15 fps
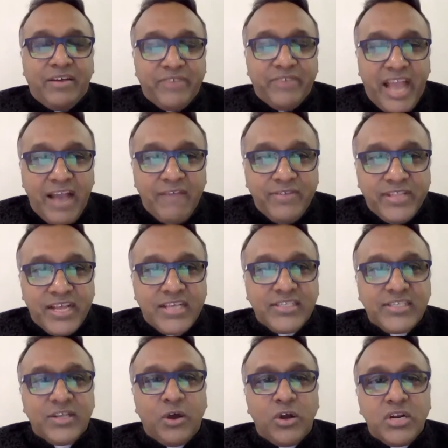We have with
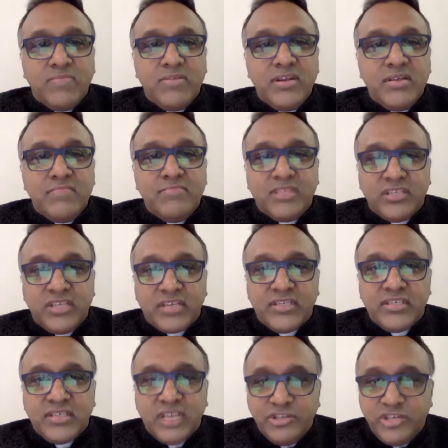us Honorable Mr.
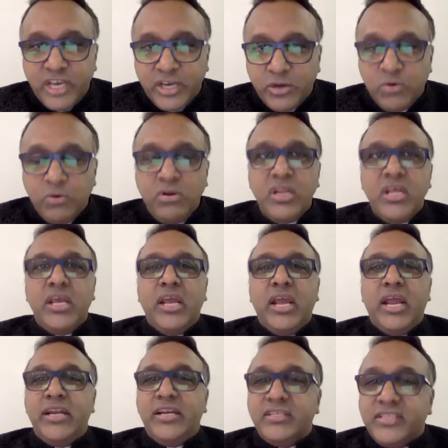Justice Sanjay Karol,
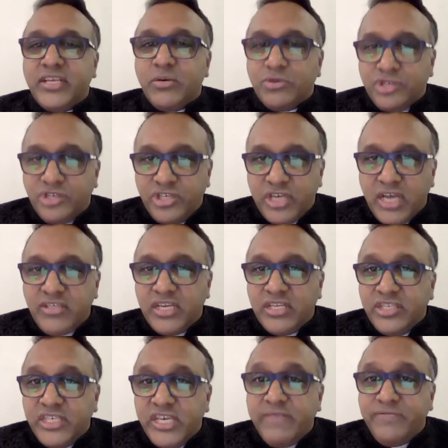a distinguished judge
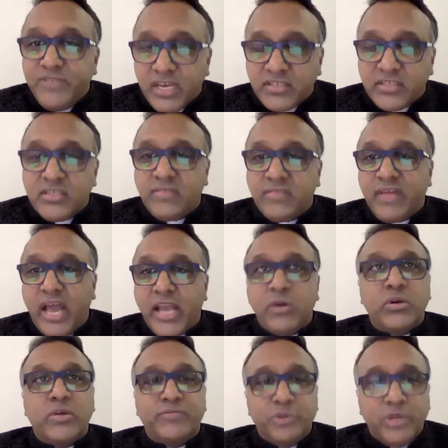and Chief Justice of the High
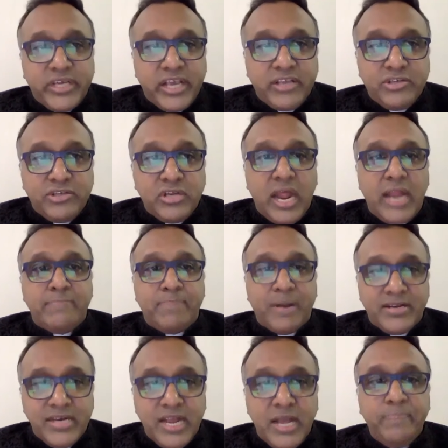Court of Judicature at
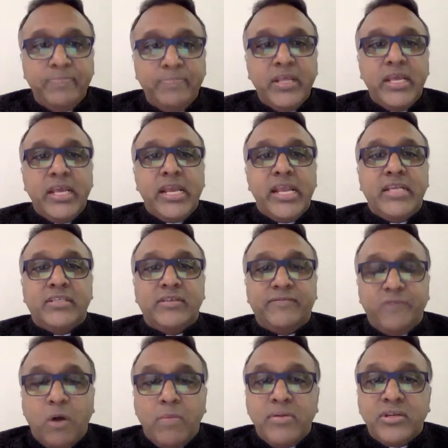Patna. He's a
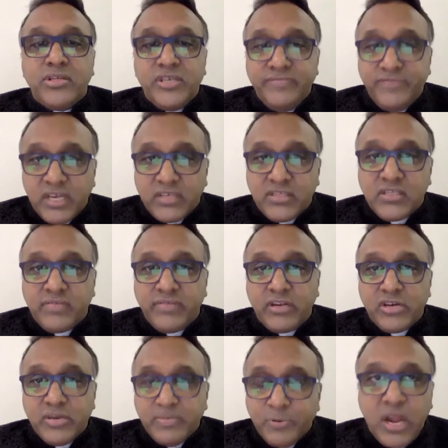former Chief Justice of the
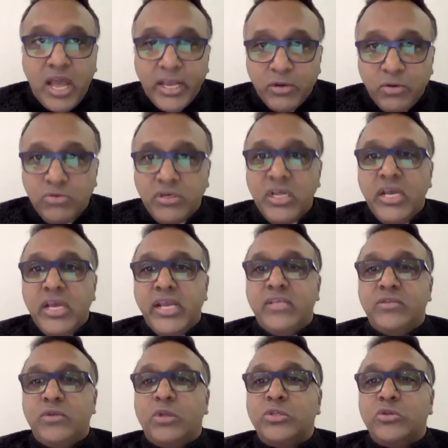Tripura High Court.
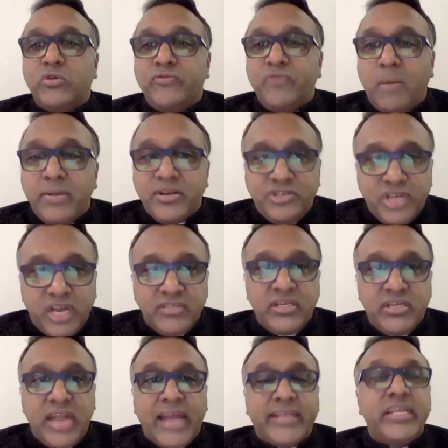He's also a former judge
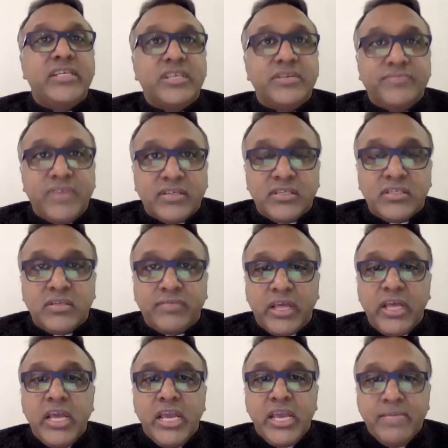and acting Chief Justice of
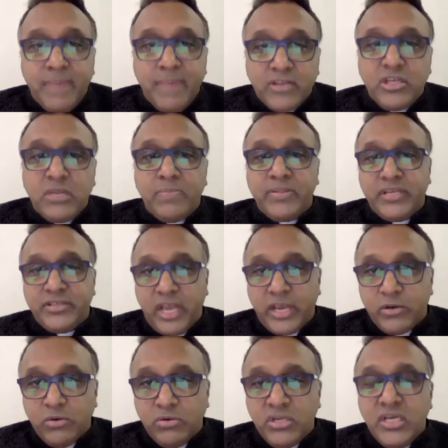the Himachal Pradesh High
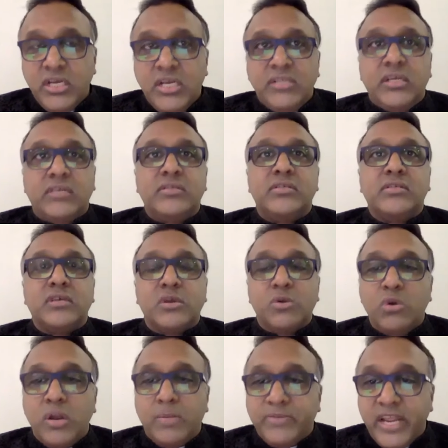Court. Justice
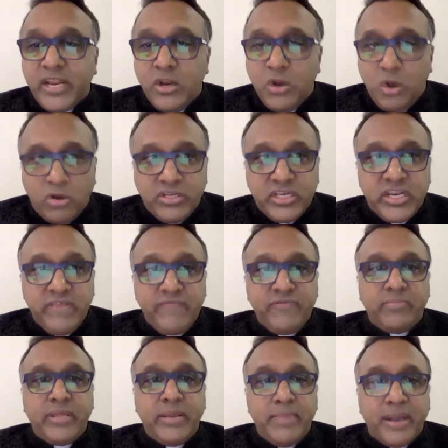Karol obtained law degree
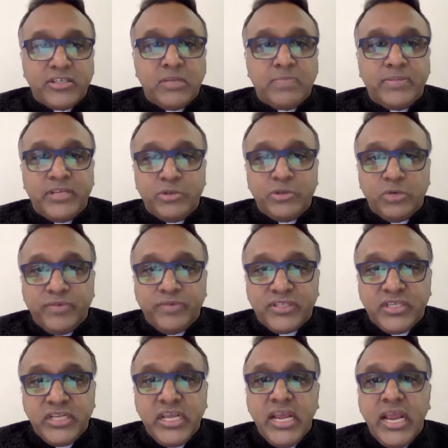from the Himachal Pradesh
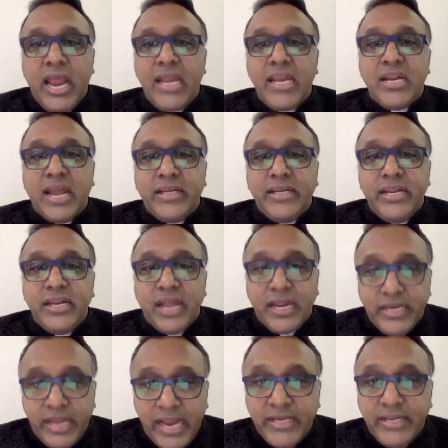University. And in
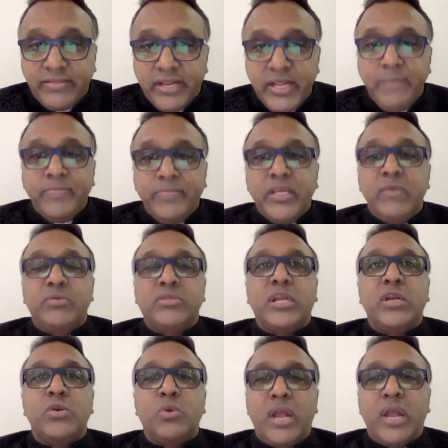1983, he was
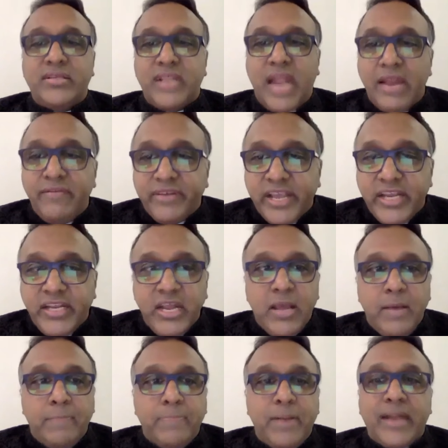enrolled as an advocate,
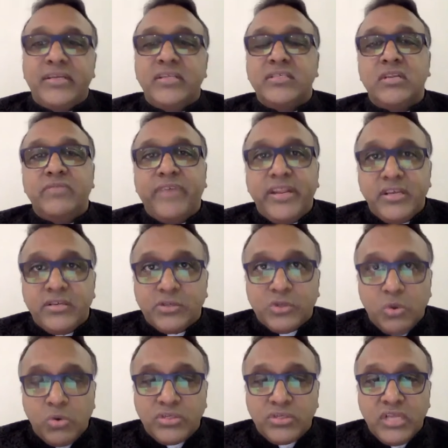practiced in various
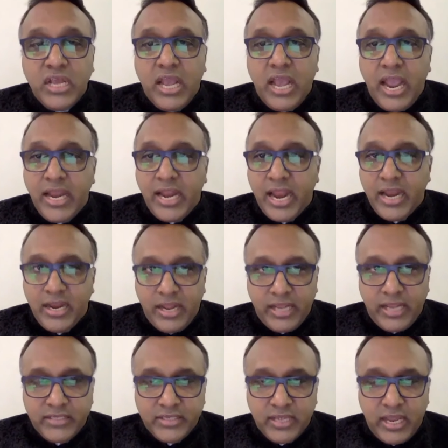courts and
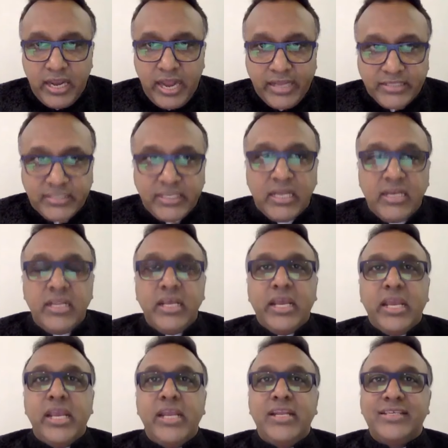excelled
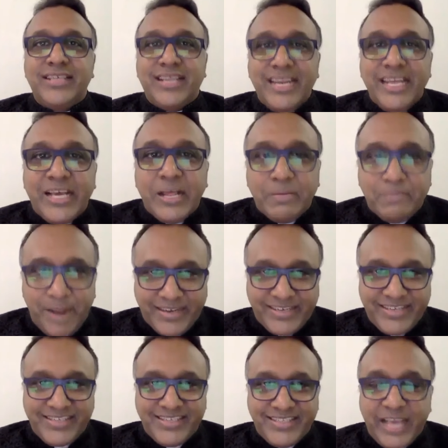in his legal
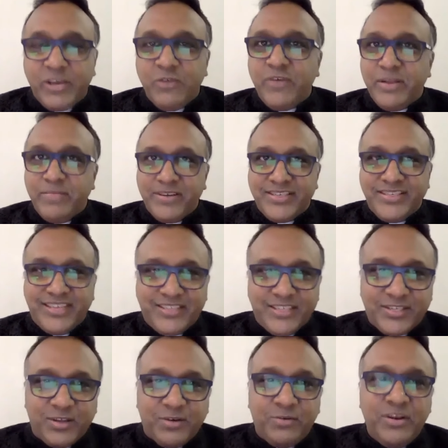practice. Thank you very much,
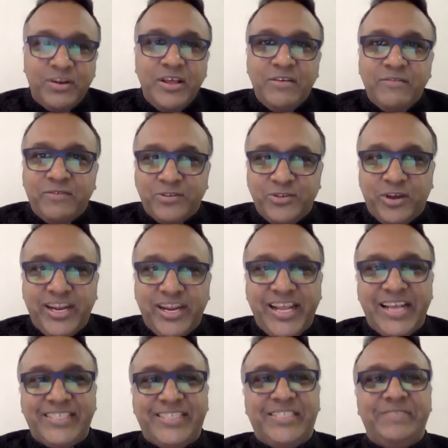Justice Karol, for joining
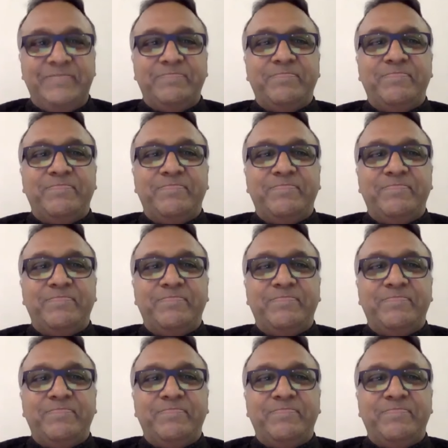us.